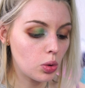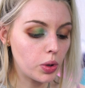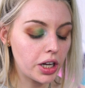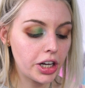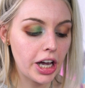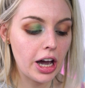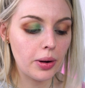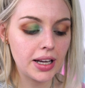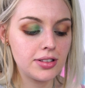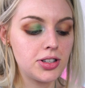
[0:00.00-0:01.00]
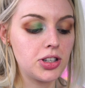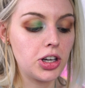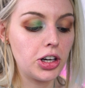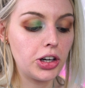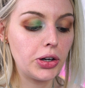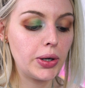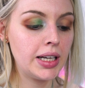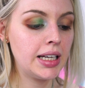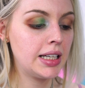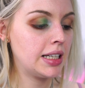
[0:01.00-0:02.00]
we're going to go into
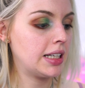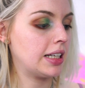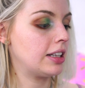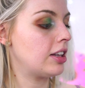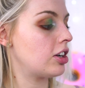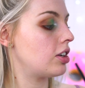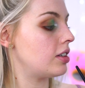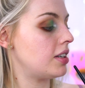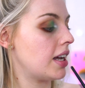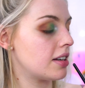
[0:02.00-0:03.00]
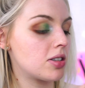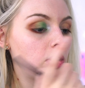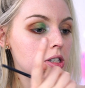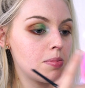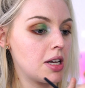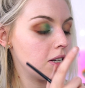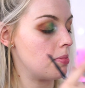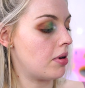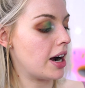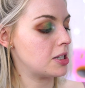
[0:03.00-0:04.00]
the NYX
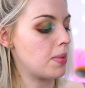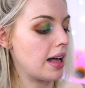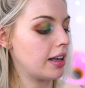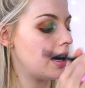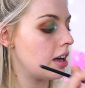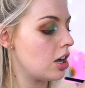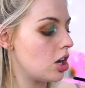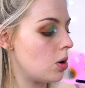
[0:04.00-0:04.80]
Ultimate Bright Palette.